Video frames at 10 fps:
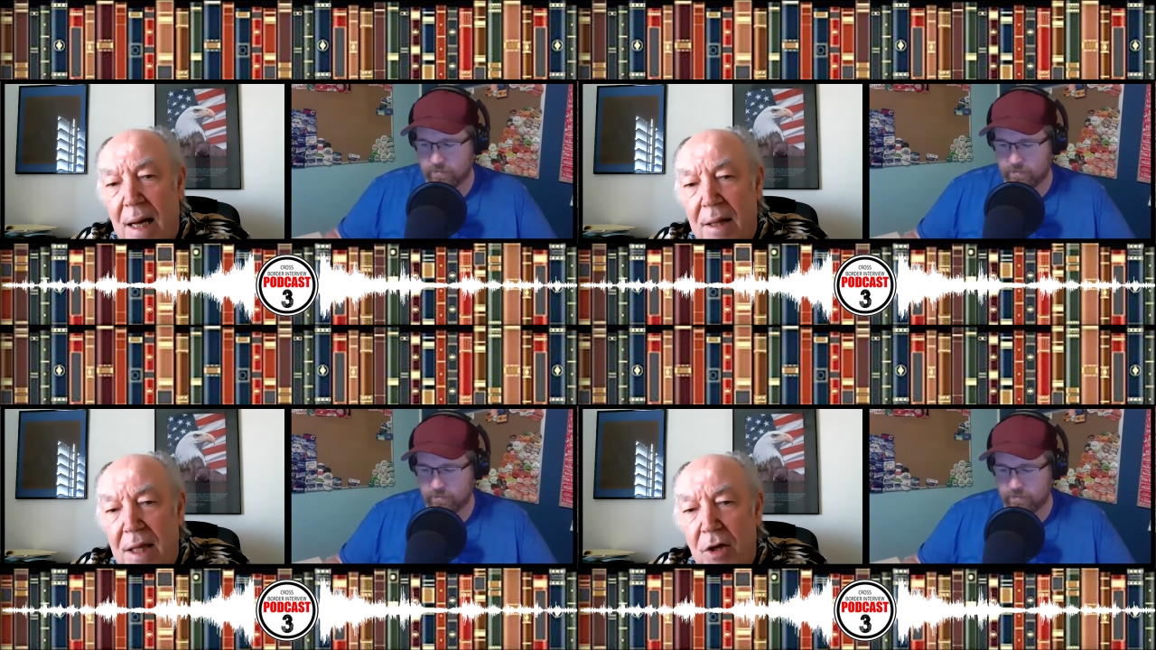
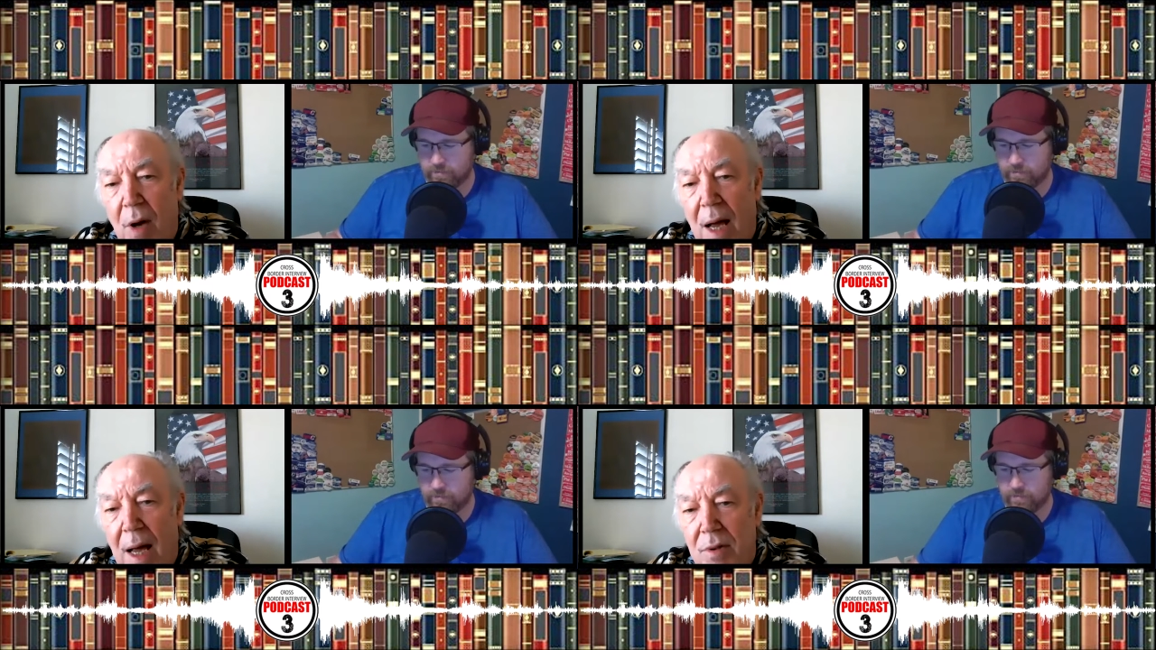Speaker 1: I think
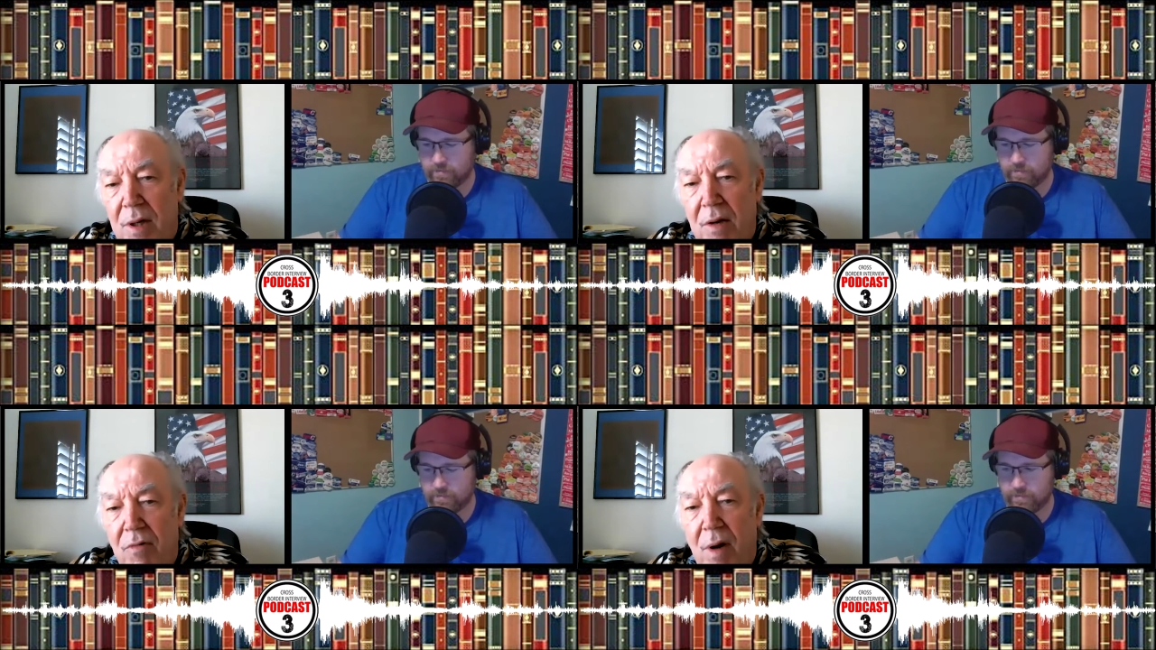you're
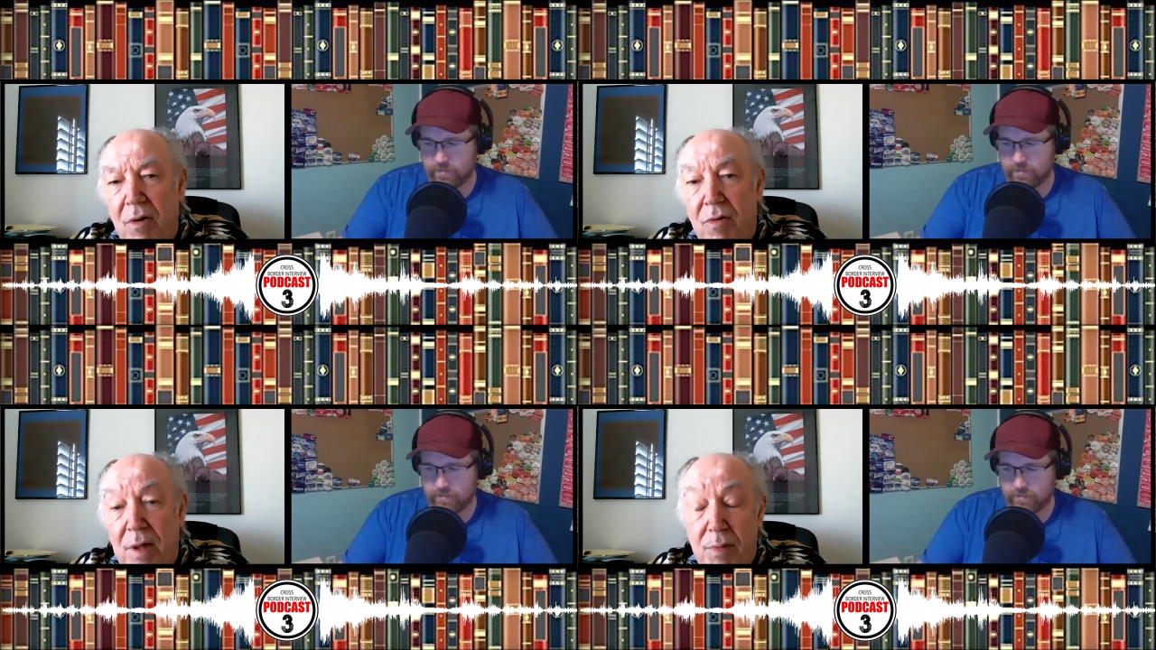absolutely
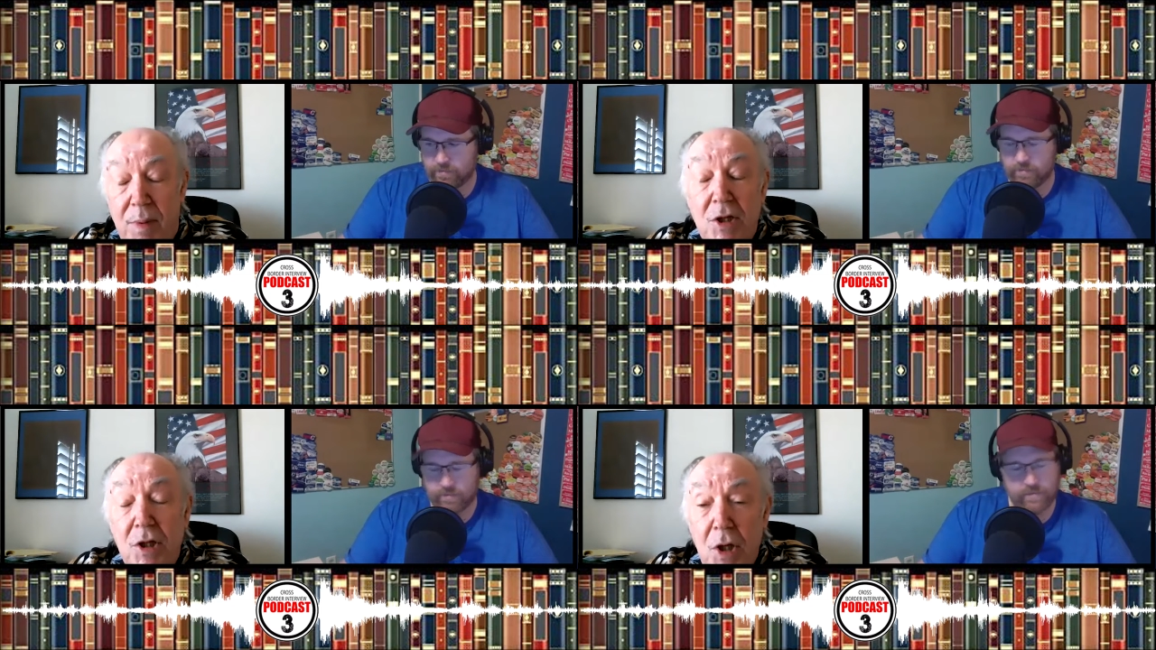right, Chris.
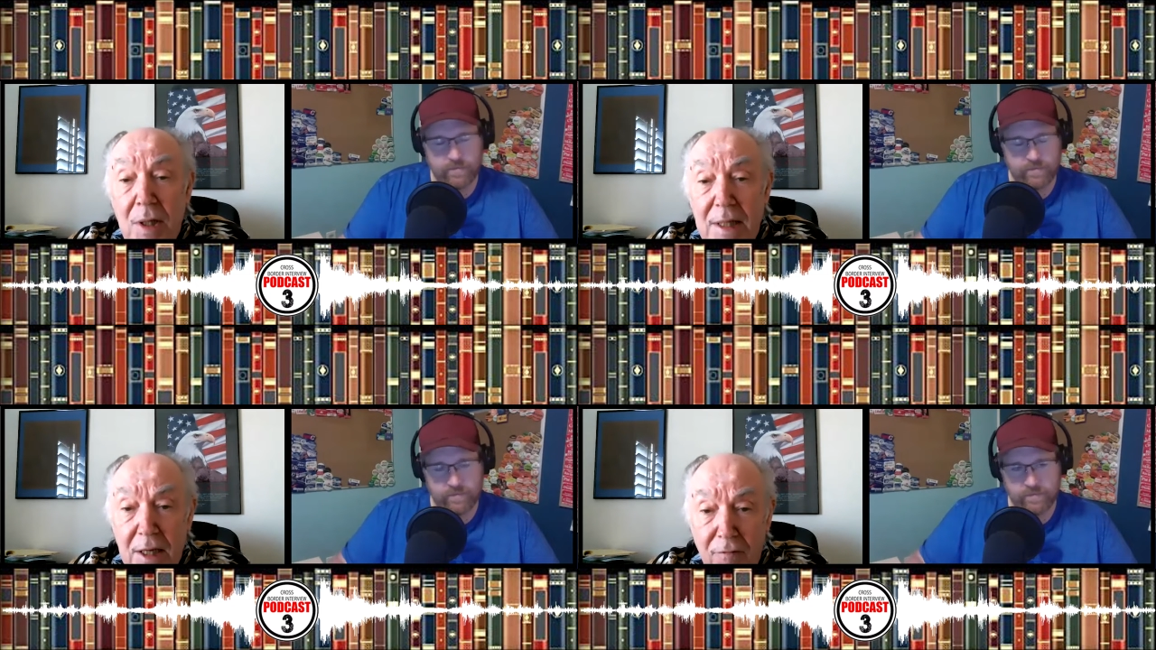Well, it
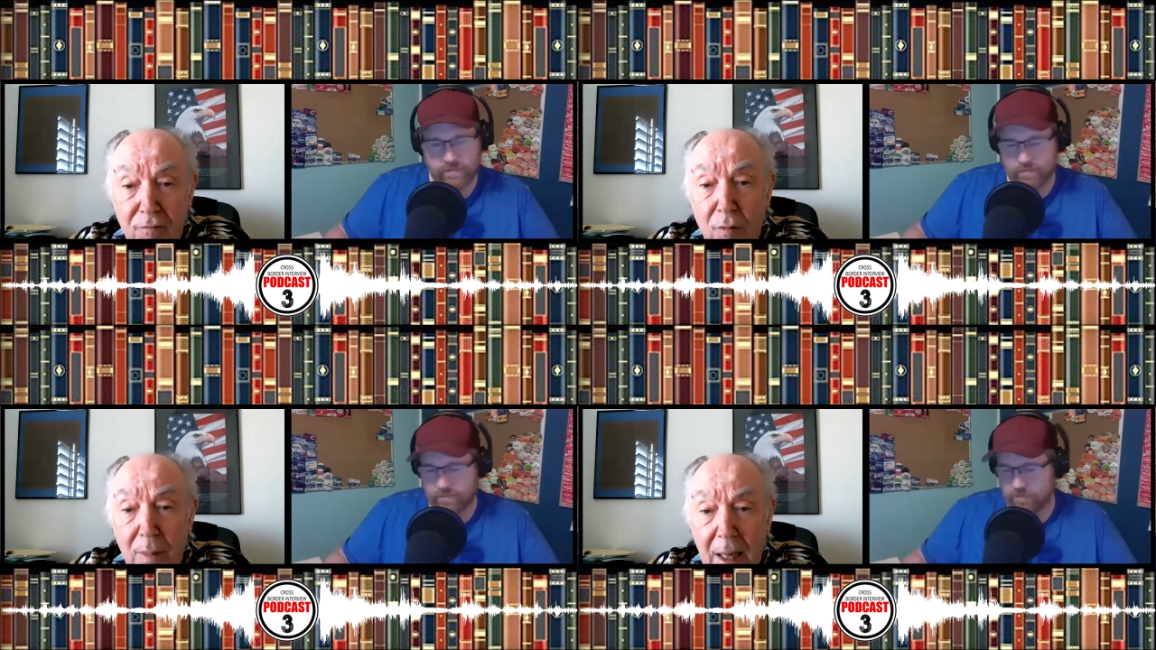certainly did
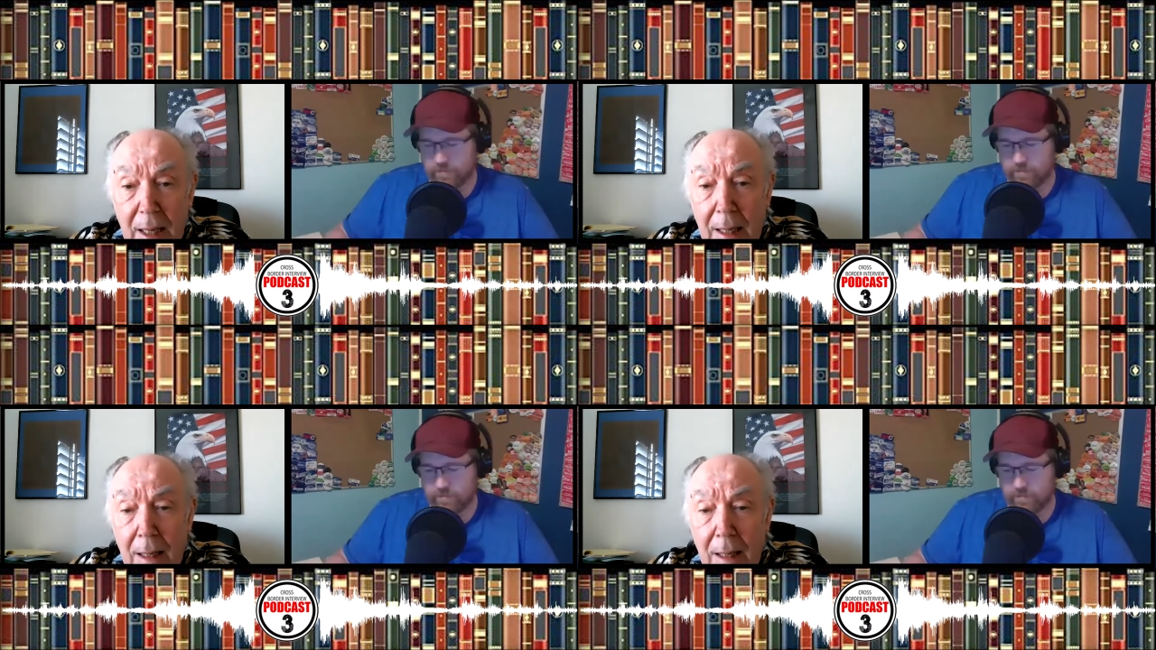for me.